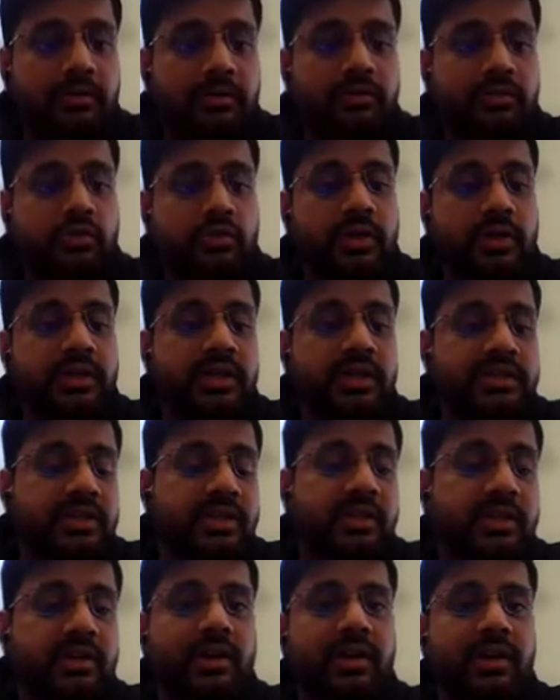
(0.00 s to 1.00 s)
So it
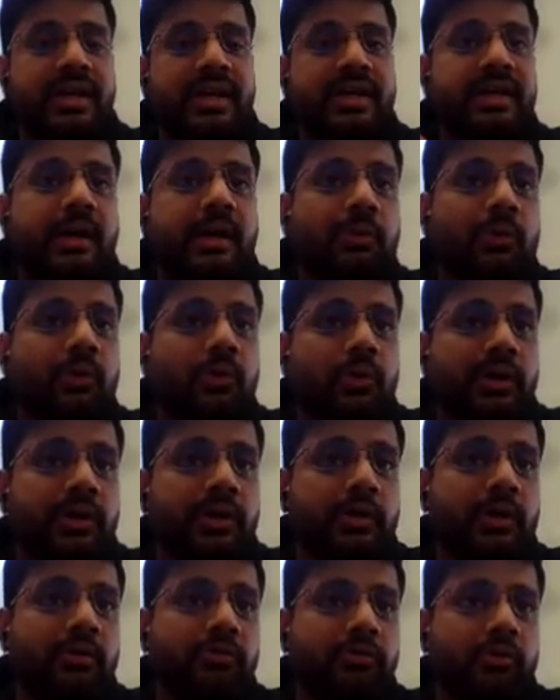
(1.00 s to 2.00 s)
doesn't really get downloaded.
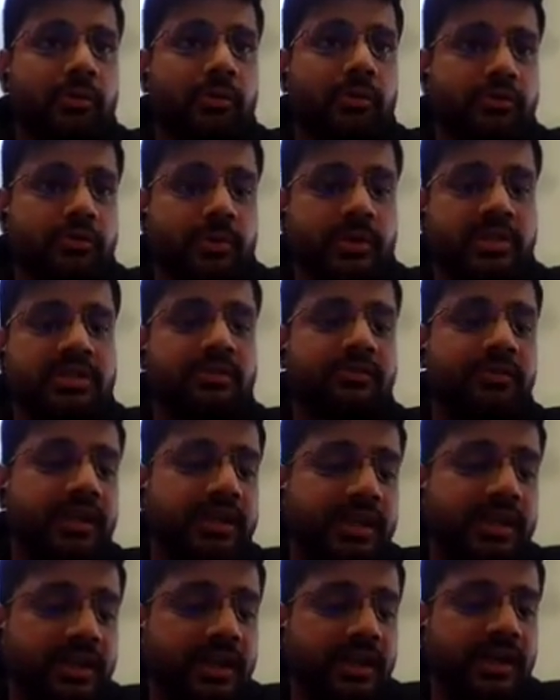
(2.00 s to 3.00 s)
You have to specify
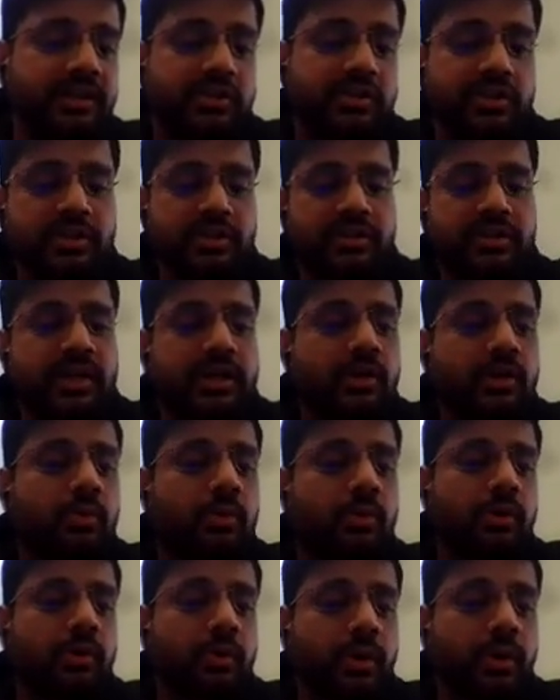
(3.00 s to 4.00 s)
the credentials that you
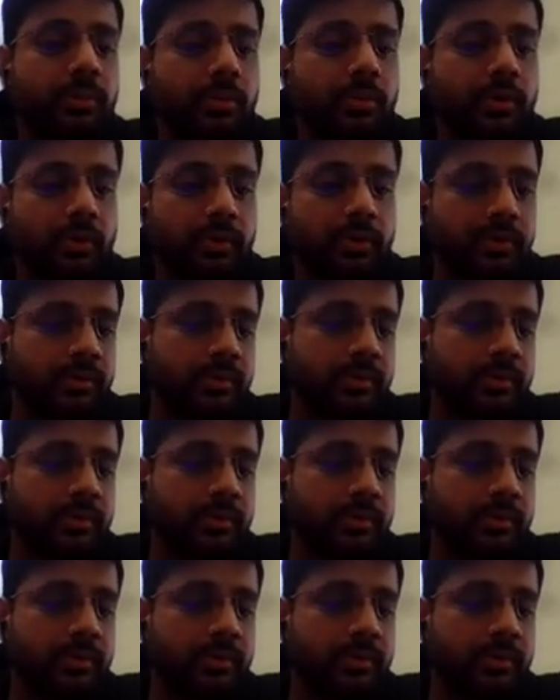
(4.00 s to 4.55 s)
want to upload.